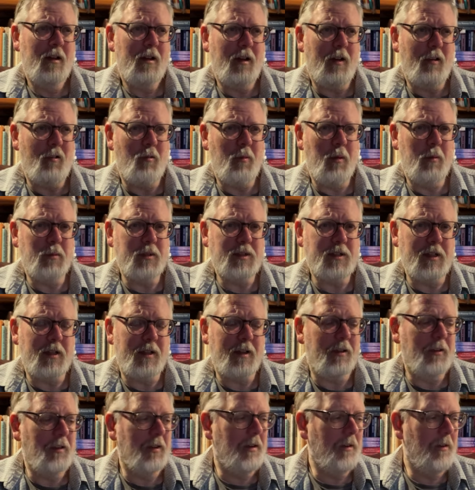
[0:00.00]
I remember
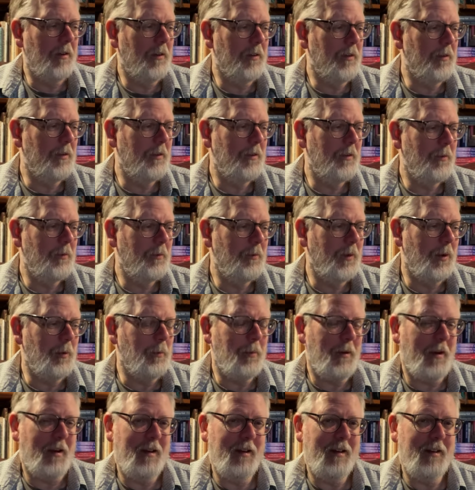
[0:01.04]
sitting in the garden with a
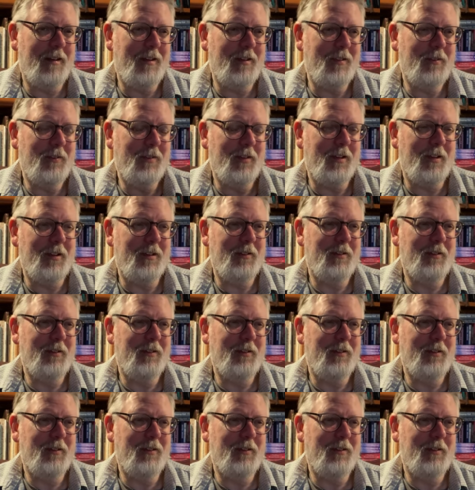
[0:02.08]
pile of